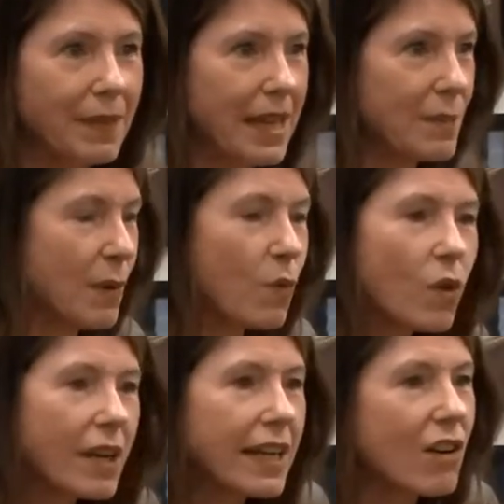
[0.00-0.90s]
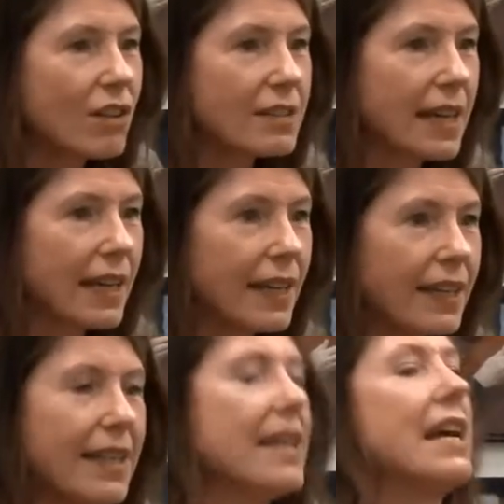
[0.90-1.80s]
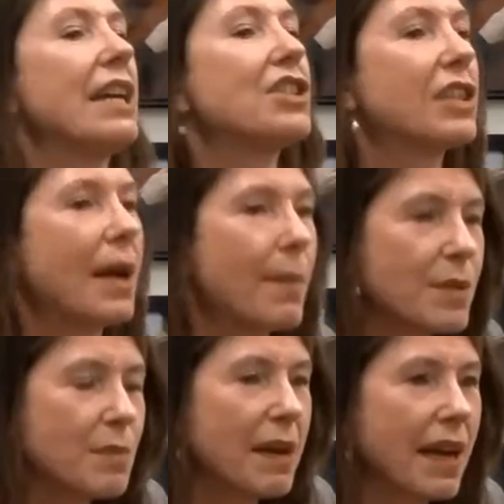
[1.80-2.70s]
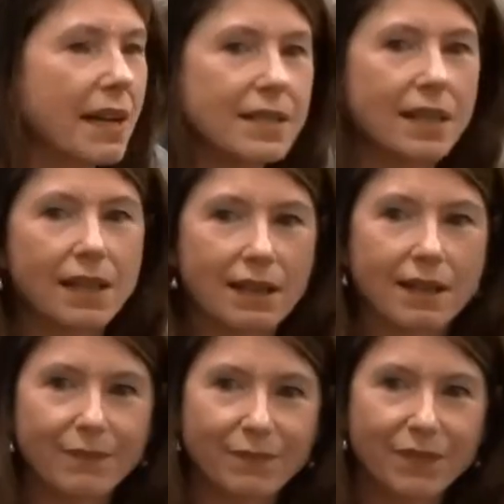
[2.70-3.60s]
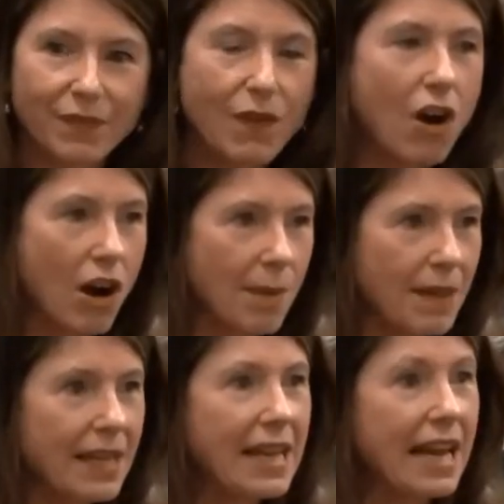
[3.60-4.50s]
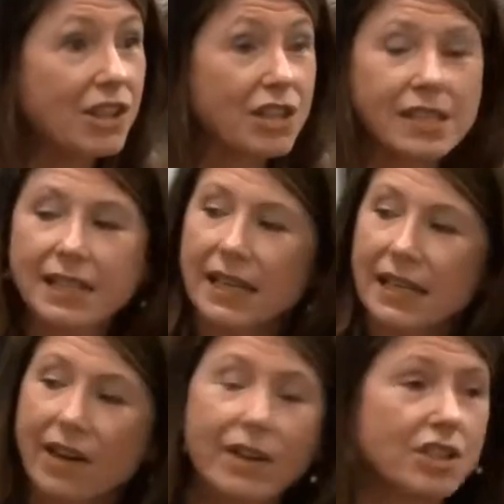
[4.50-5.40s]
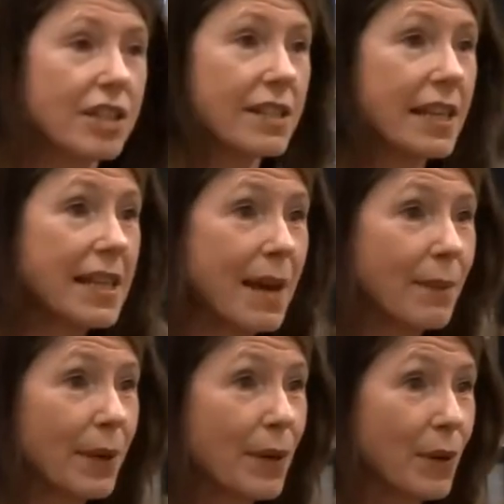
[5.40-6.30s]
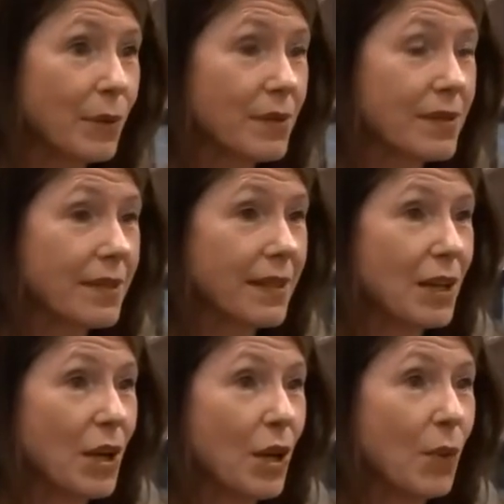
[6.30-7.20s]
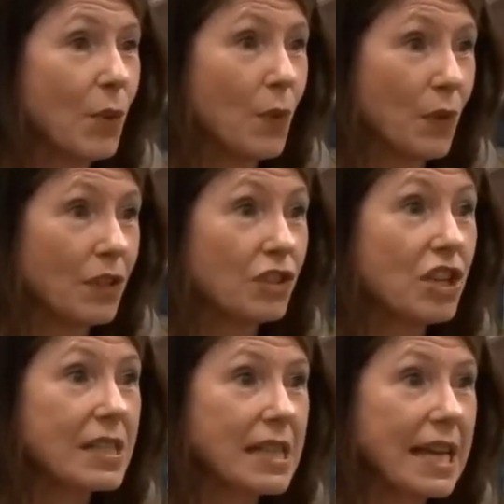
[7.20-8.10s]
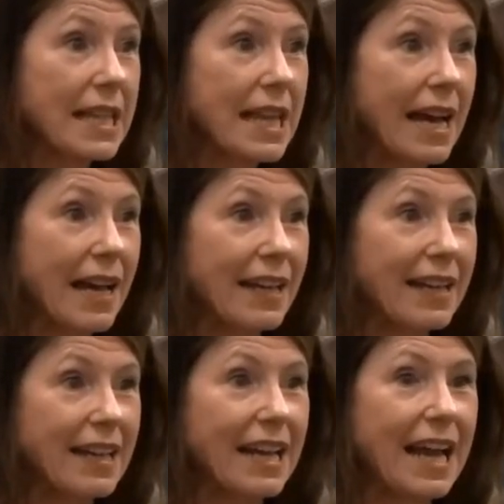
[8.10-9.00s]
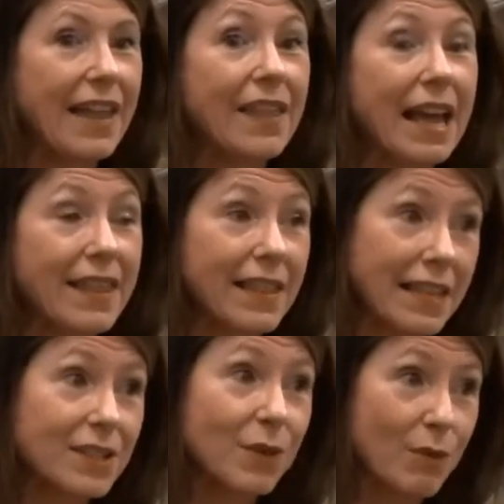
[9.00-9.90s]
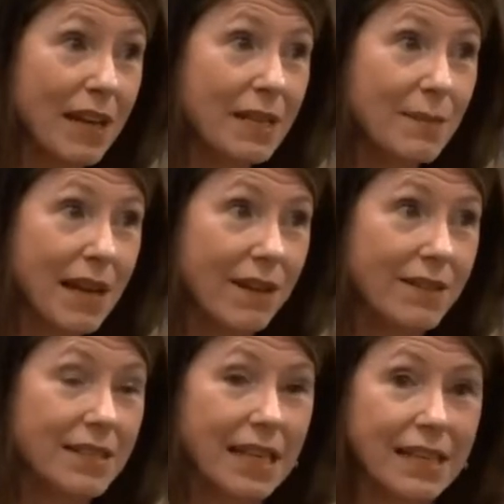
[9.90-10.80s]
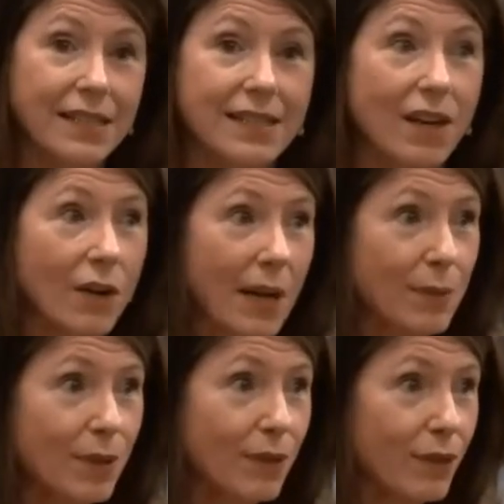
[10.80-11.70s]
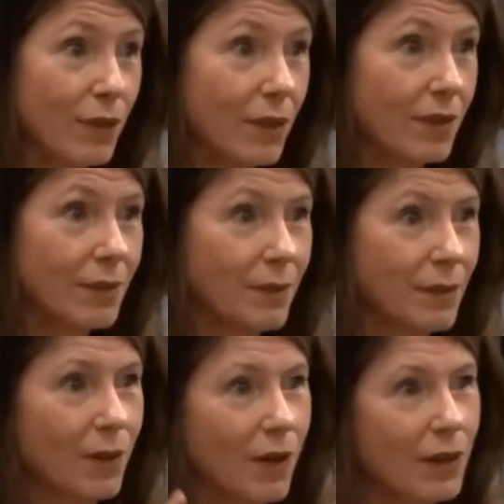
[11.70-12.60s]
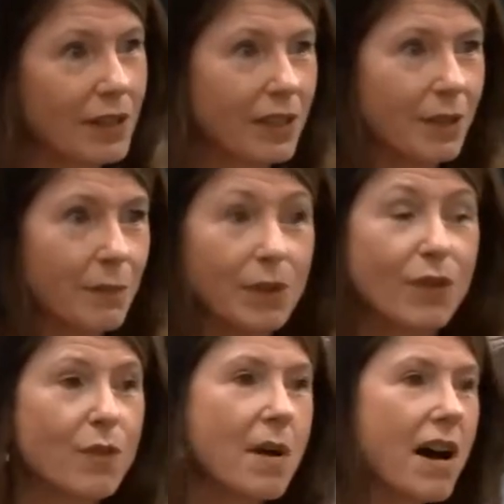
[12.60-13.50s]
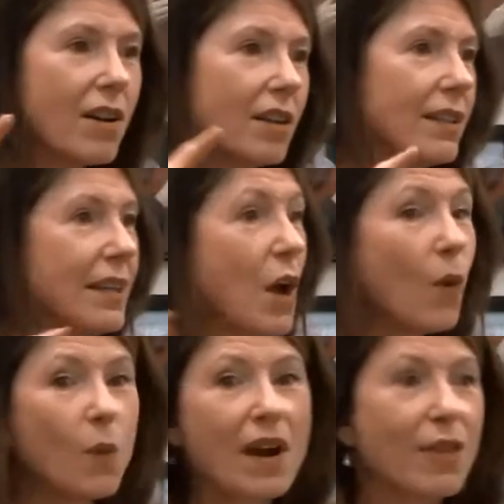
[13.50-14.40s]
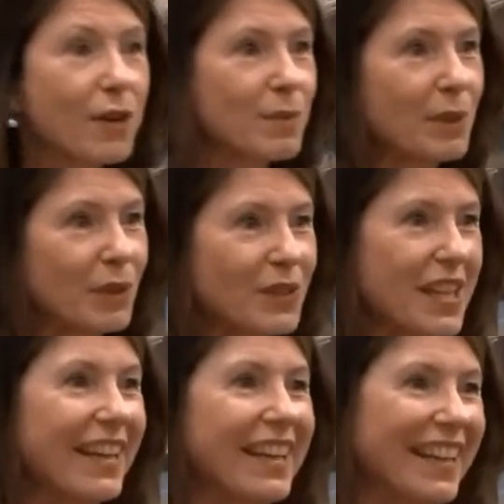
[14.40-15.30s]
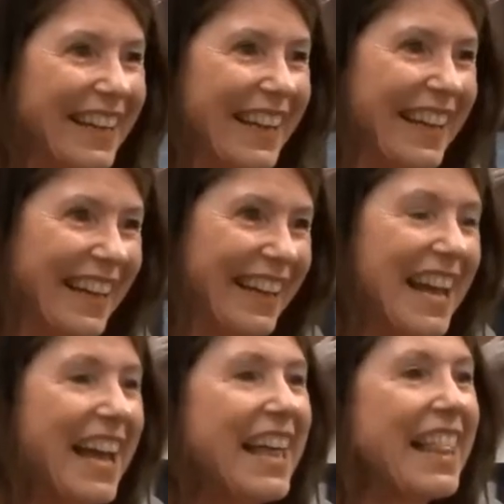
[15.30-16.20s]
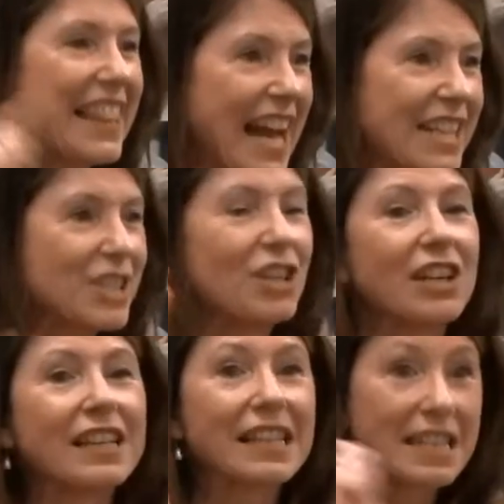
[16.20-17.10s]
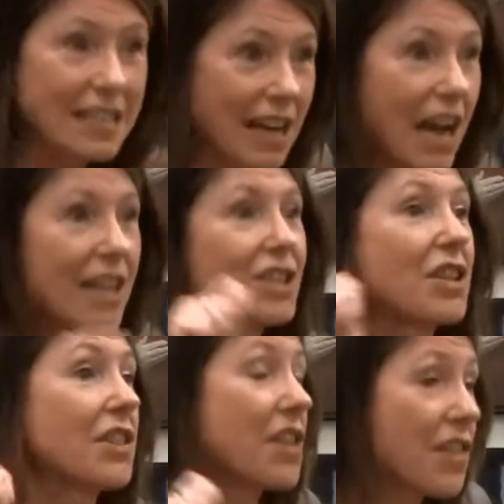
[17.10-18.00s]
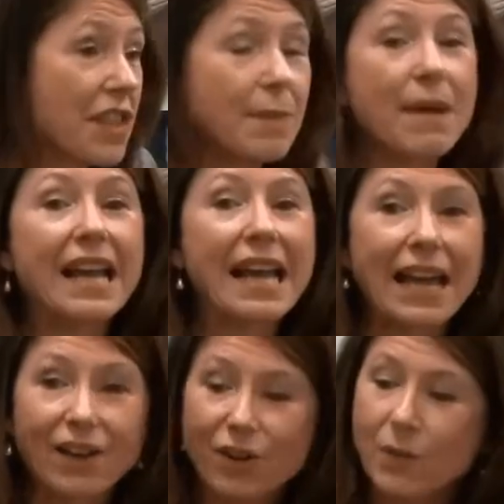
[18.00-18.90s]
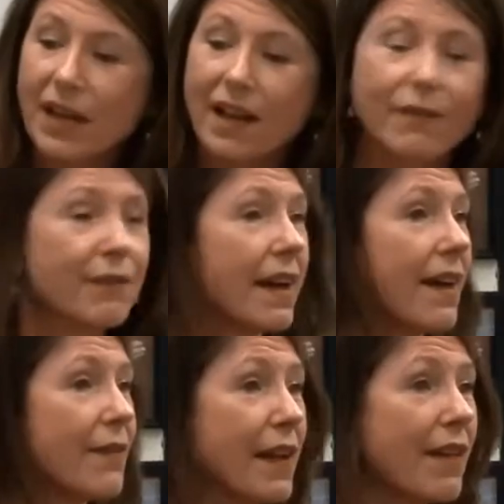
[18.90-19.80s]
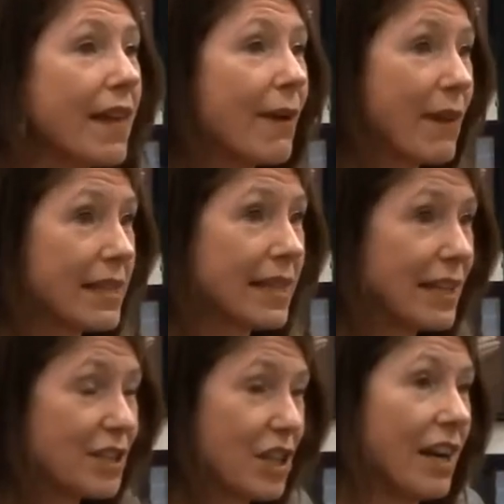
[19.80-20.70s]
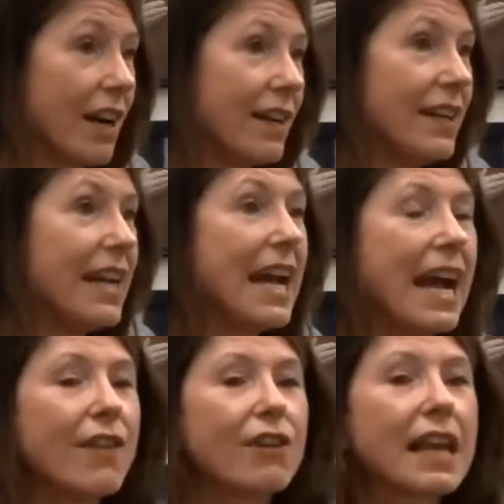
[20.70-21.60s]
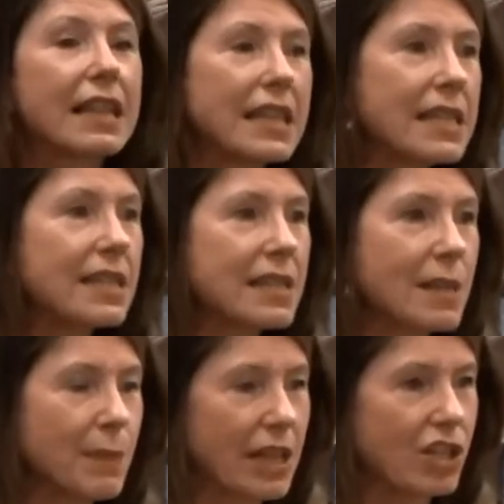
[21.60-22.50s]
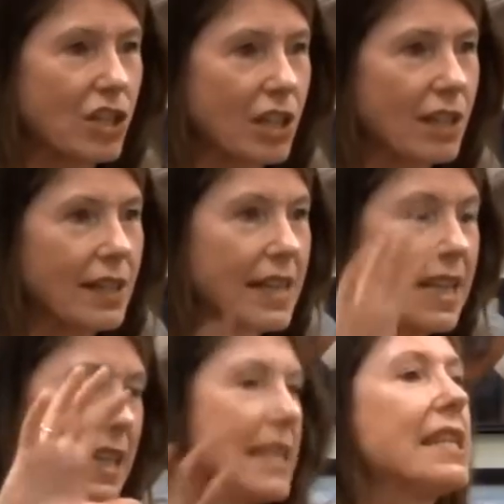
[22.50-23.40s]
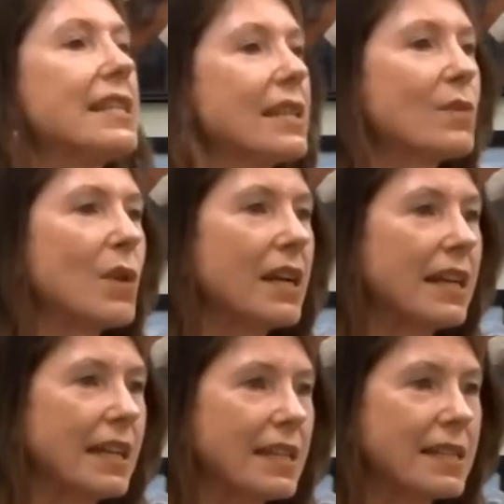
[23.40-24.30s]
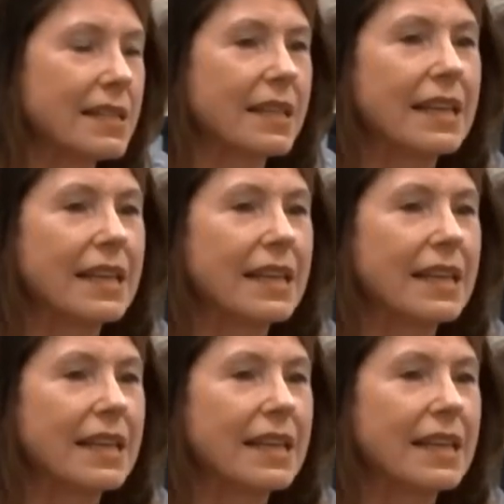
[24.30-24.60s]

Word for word: has been working all day, and she comes back to the farm, and she's sitting there, and she's in that pose. Right. Oh, yeah. Just like that. Yeah. And, and then so Random House says, okay, beautiful, beautiful model, wear those boots, that shirt, the scotch, the thing. My editor went out and found, found that rattan chair, and they're like, this is the picture. This is what it is